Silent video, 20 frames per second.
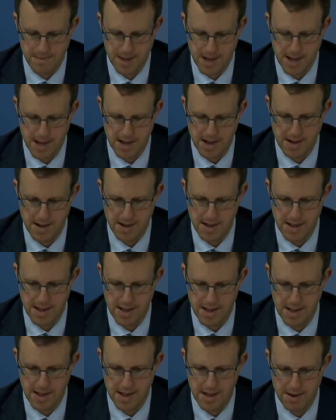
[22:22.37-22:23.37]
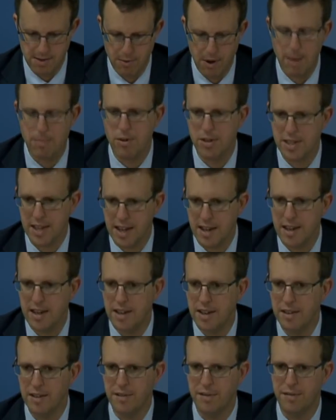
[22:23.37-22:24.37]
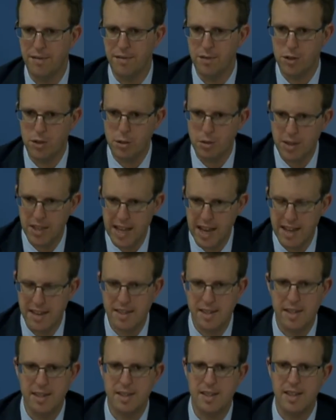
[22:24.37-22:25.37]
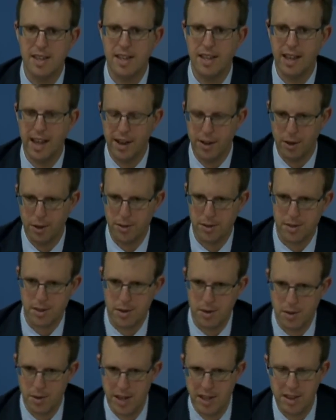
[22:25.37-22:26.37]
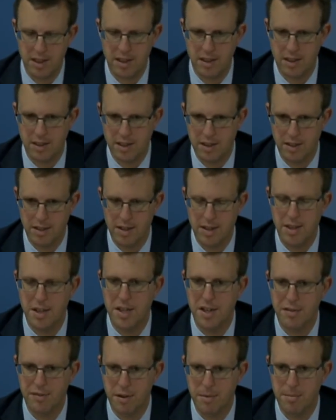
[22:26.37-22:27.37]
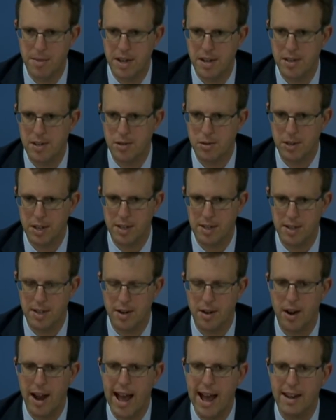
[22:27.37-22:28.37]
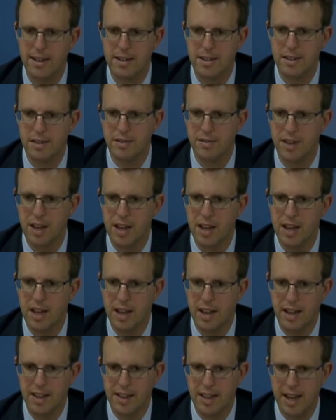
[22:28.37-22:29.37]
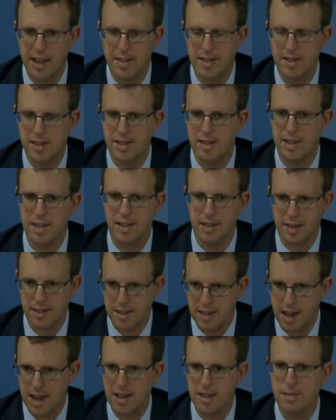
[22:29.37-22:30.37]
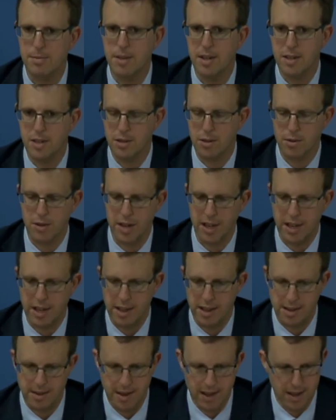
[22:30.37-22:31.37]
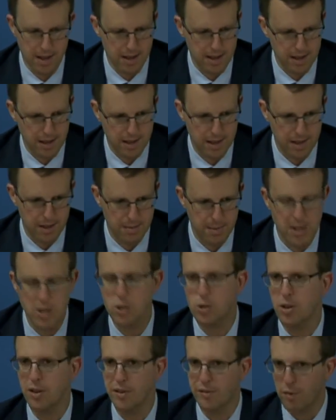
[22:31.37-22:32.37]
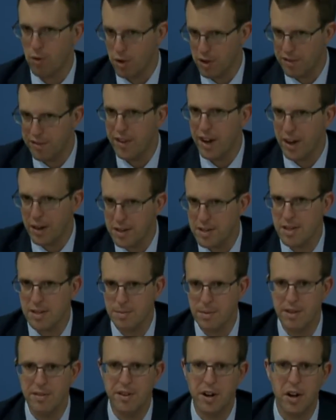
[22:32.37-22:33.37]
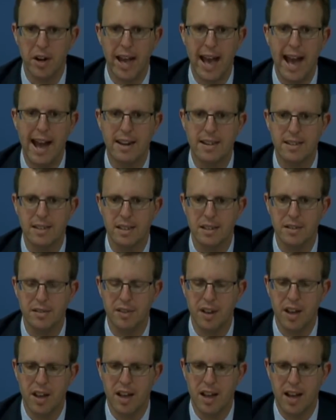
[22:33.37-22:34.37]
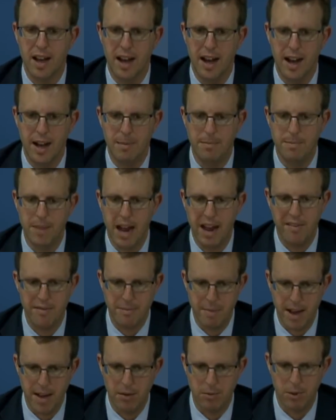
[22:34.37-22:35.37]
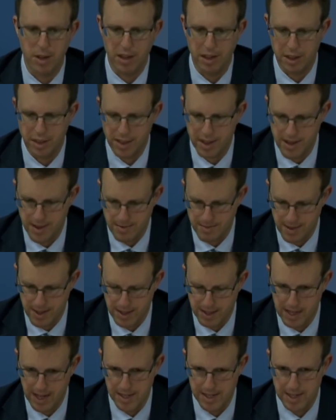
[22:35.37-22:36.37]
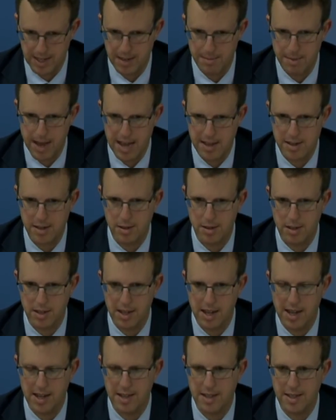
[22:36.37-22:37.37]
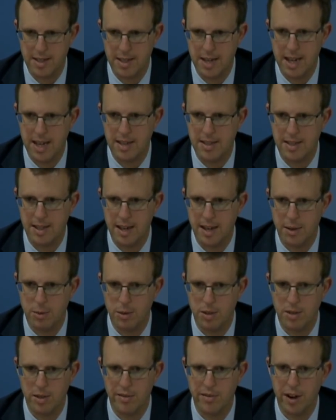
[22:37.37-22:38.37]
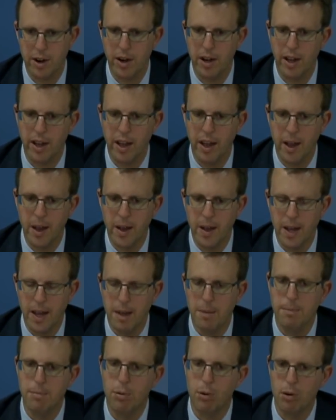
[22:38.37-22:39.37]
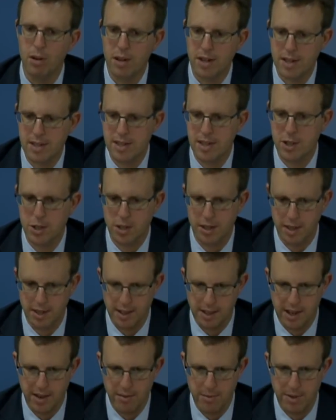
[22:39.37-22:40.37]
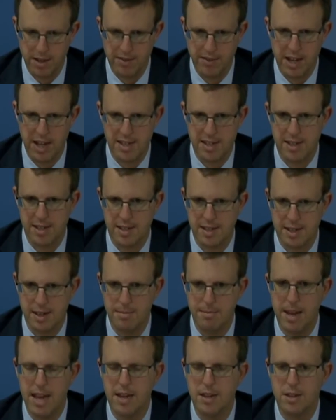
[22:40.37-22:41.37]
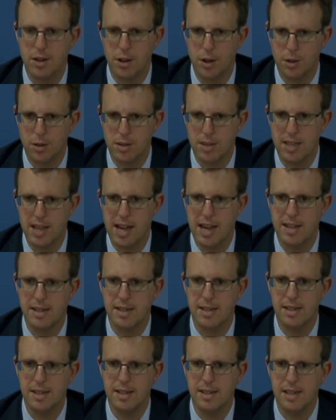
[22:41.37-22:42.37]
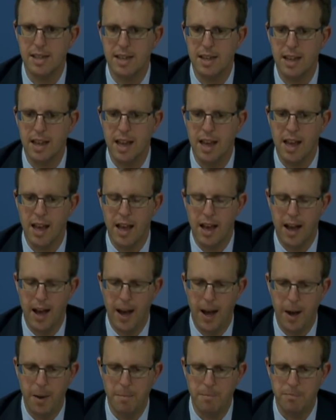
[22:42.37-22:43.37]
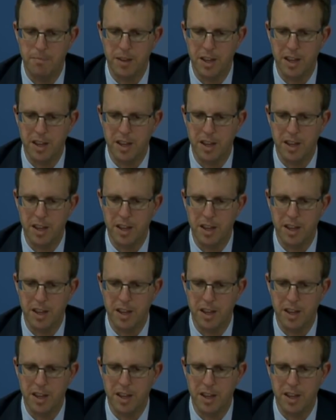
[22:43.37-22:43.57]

uh, representative to the ISTC and also in the, the, the, different ministries that are active in the ISTC. The Science Ministry, uh, the Ministry of Foreign Affairs has been very active. Um, I've met with uh, the Kazakh ambassador to the United States, and it was a very important decision that the government of Kazakhstan made to host the ISTC. Um,